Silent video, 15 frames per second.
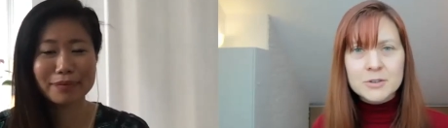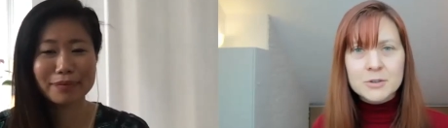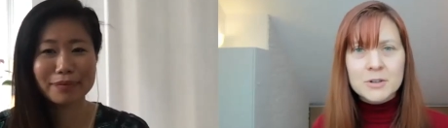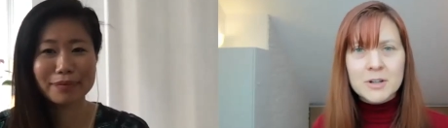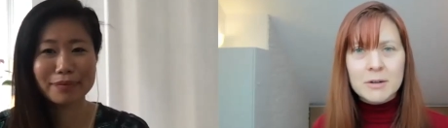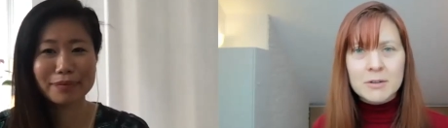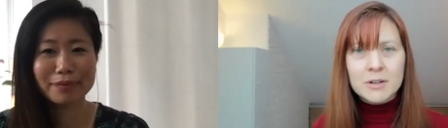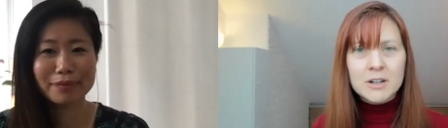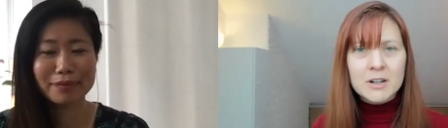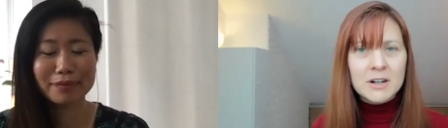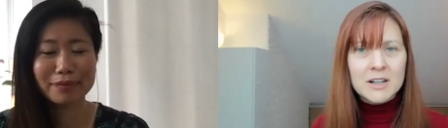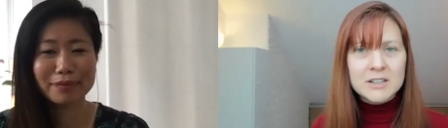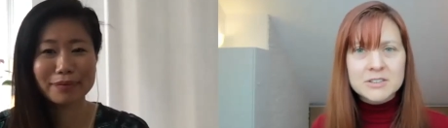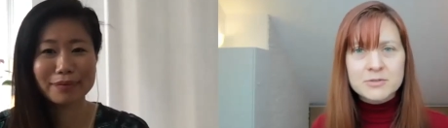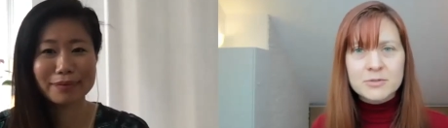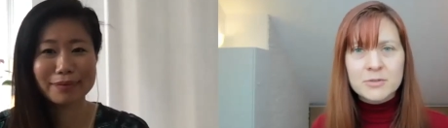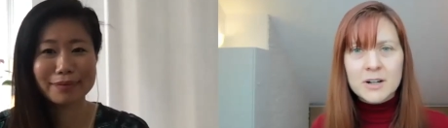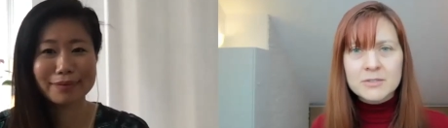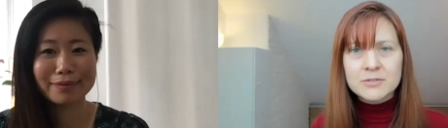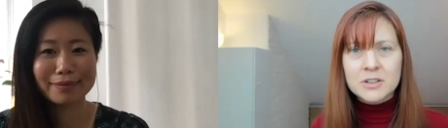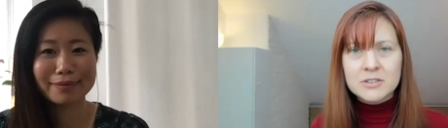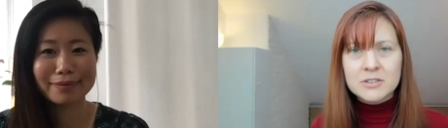Speaker 1: career last
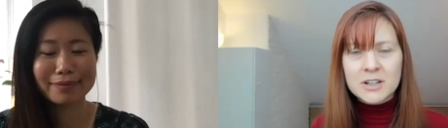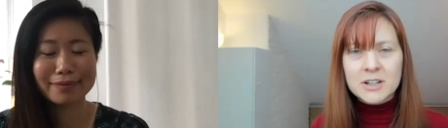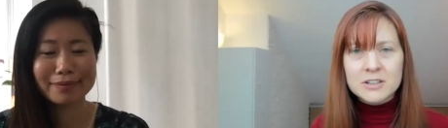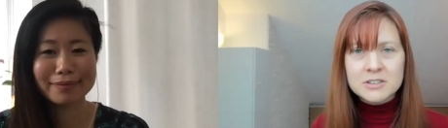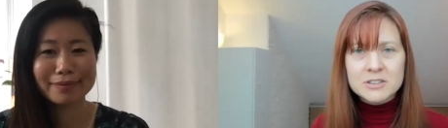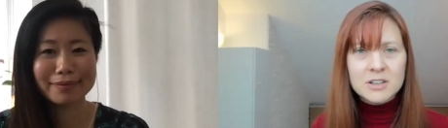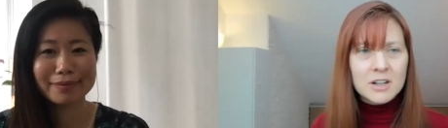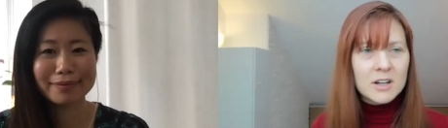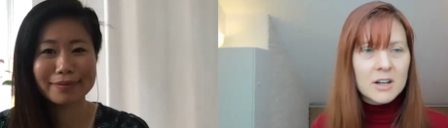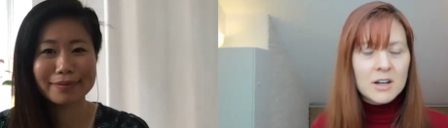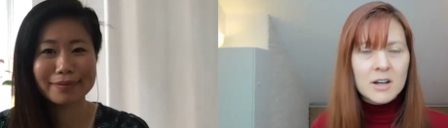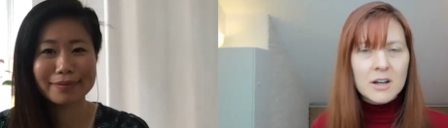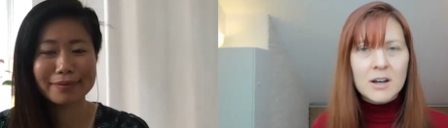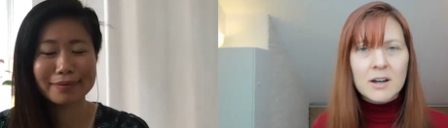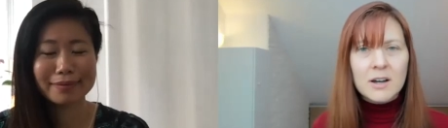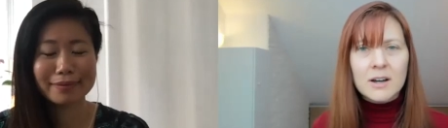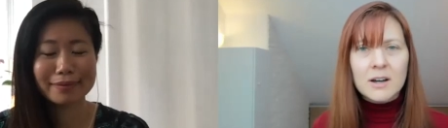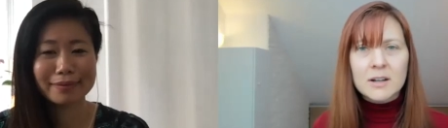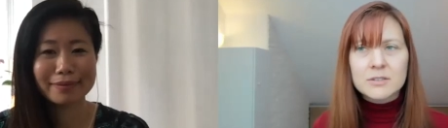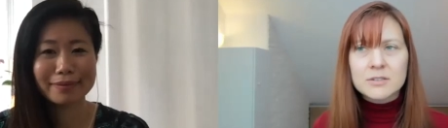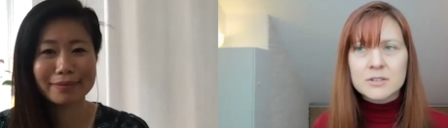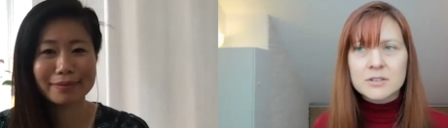5-10 years,
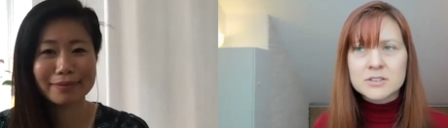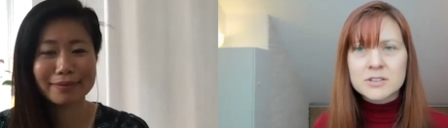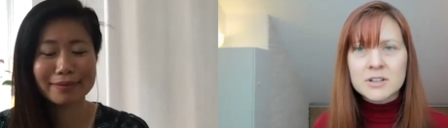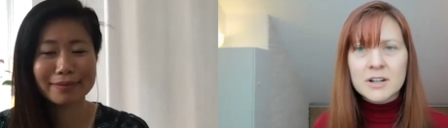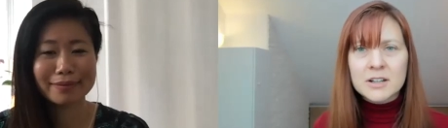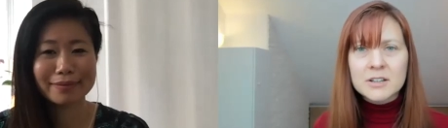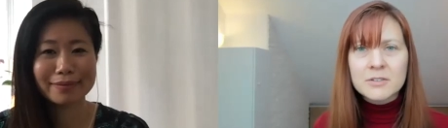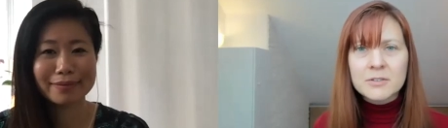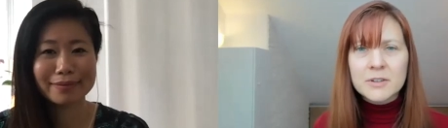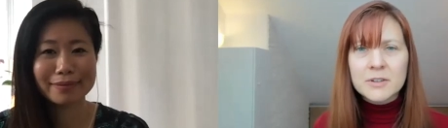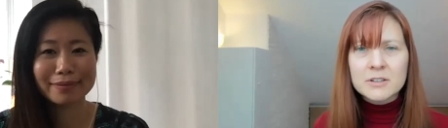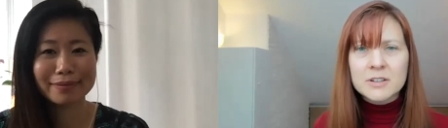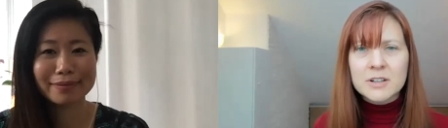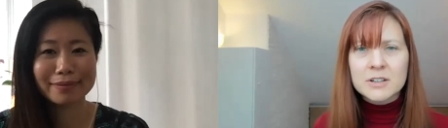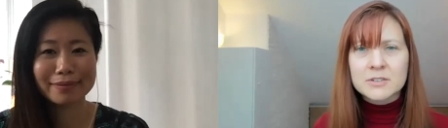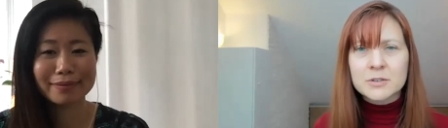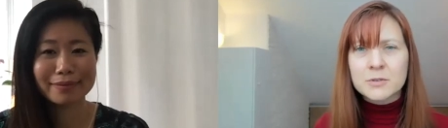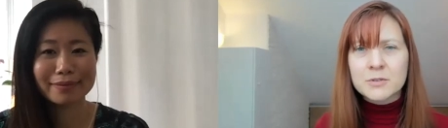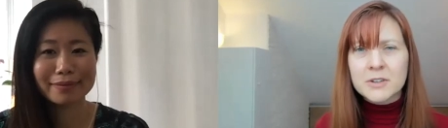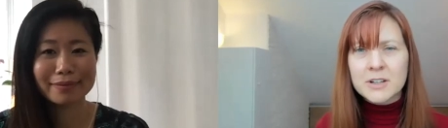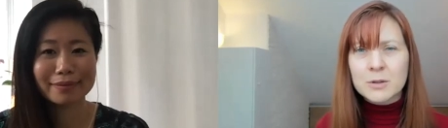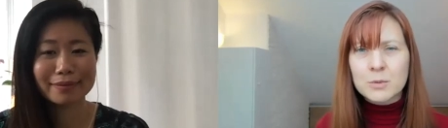is there anything that you
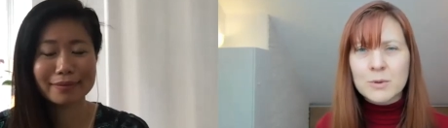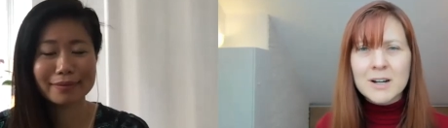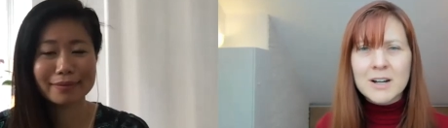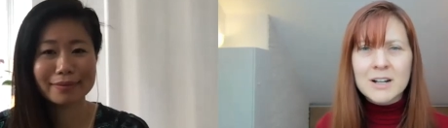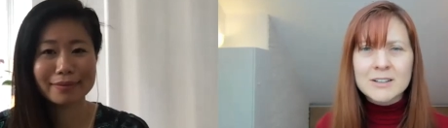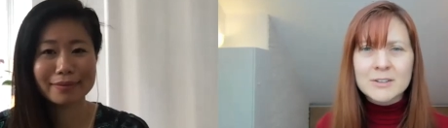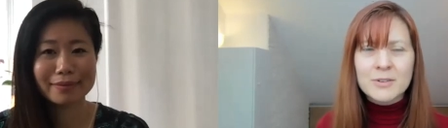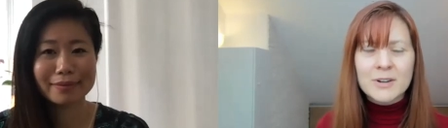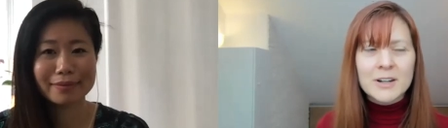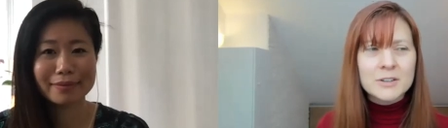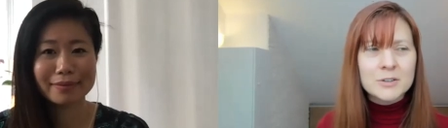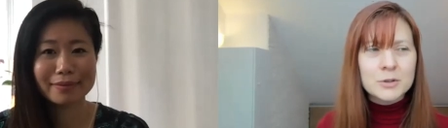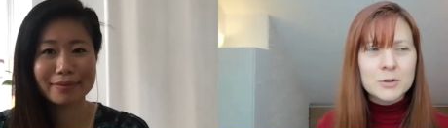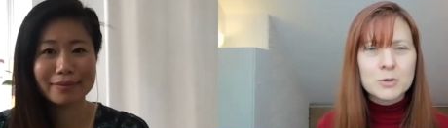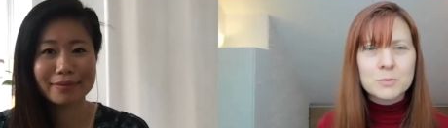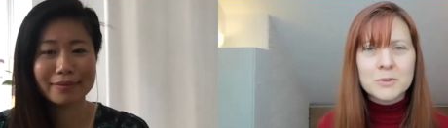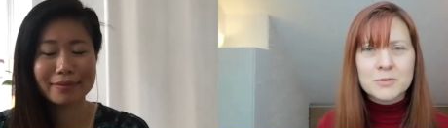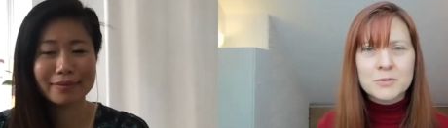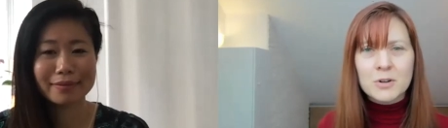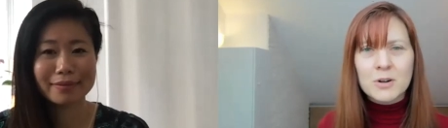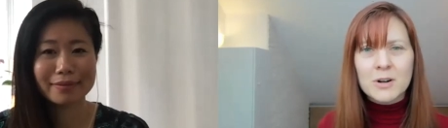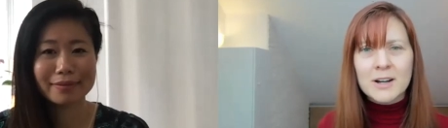think, well, if I knew
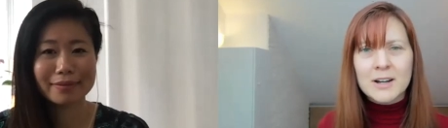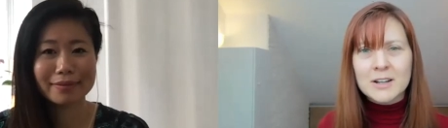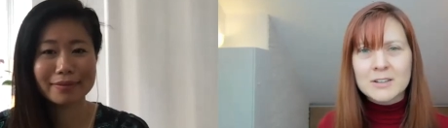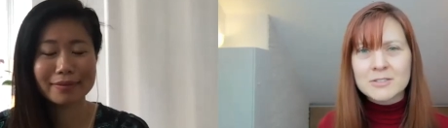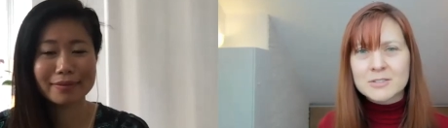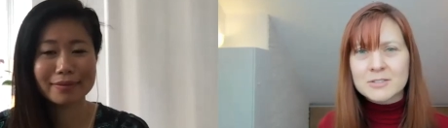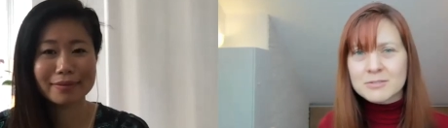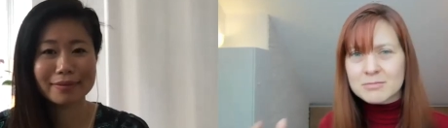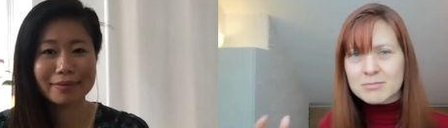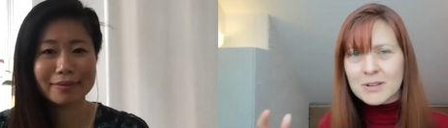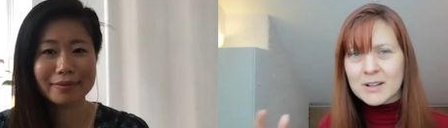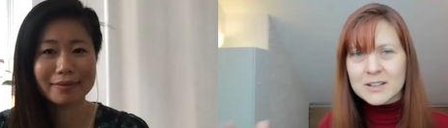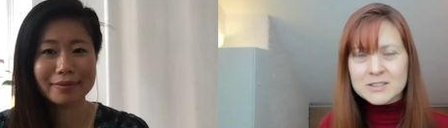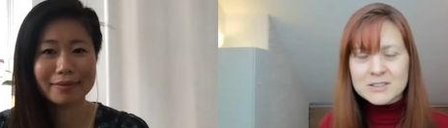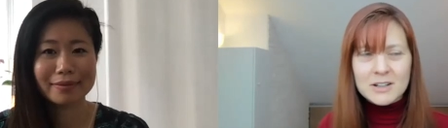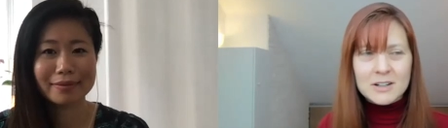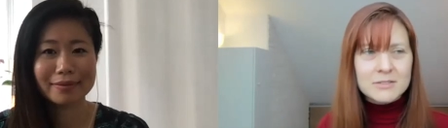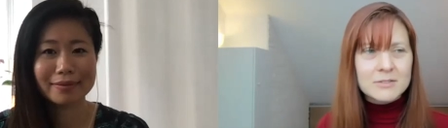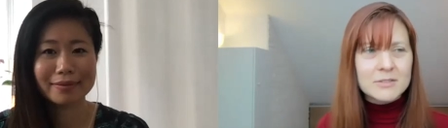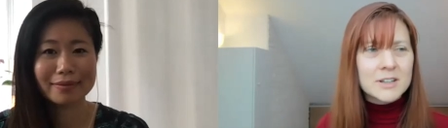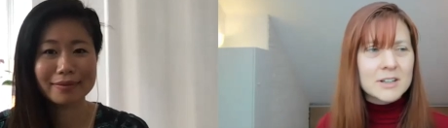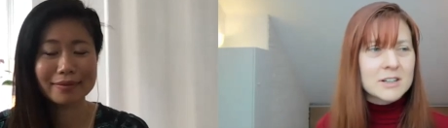beforehand, like certain
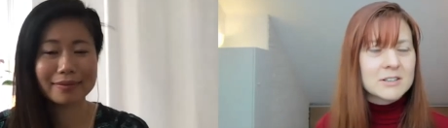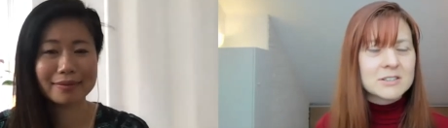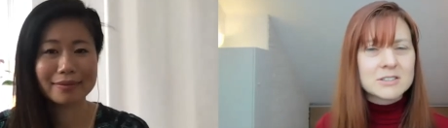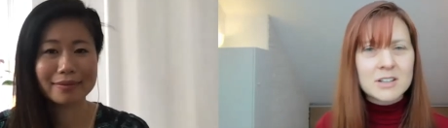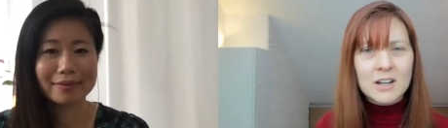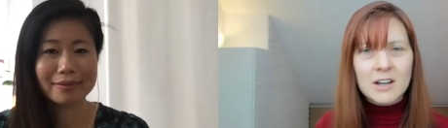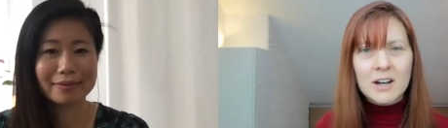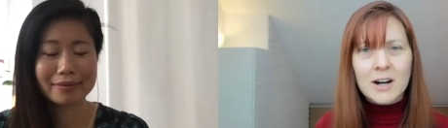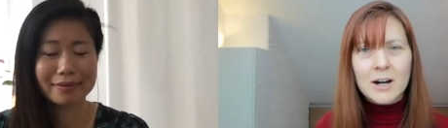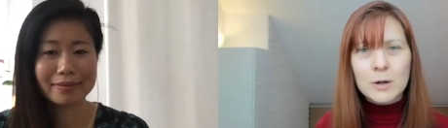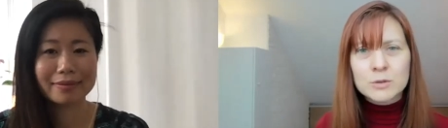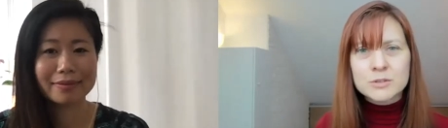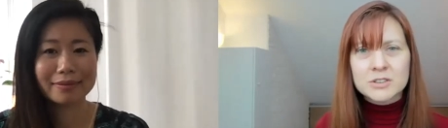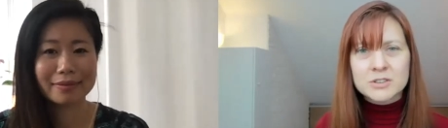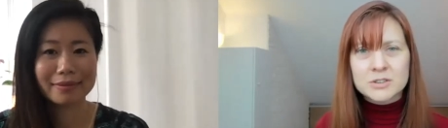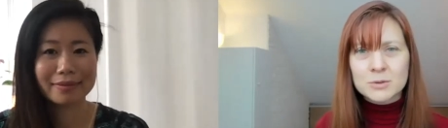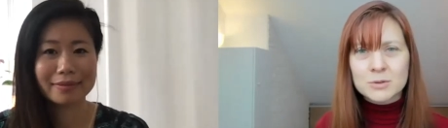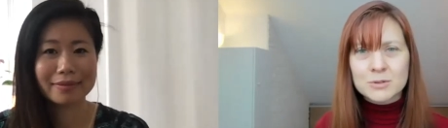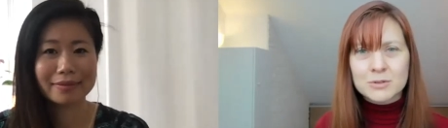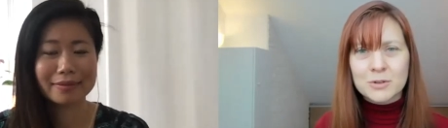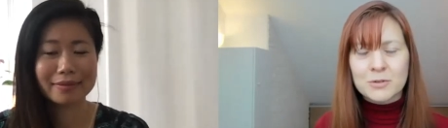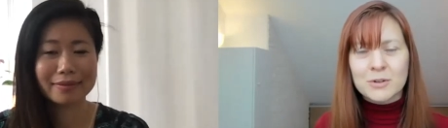things, I would just do it
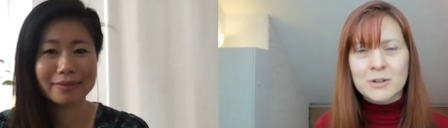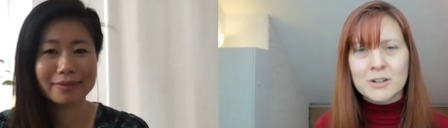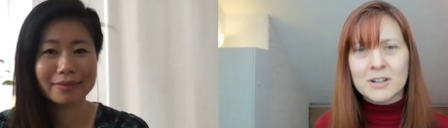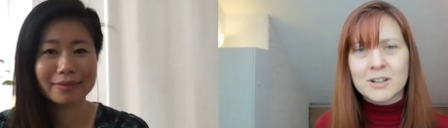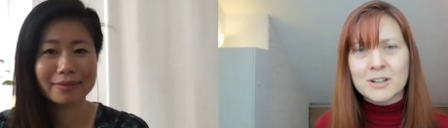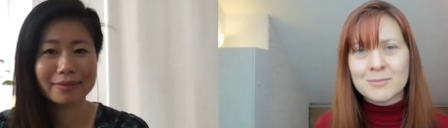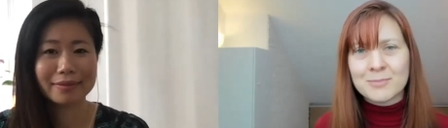differently?